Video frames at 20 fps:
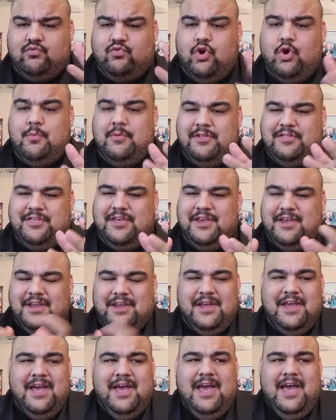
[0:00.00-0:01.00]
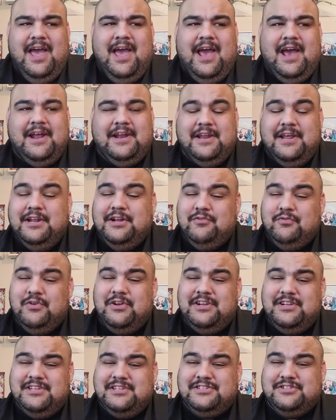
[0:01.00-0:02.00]
roaming thing, and it
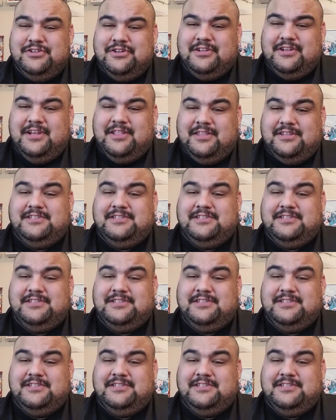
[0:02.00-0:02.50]
really does look like the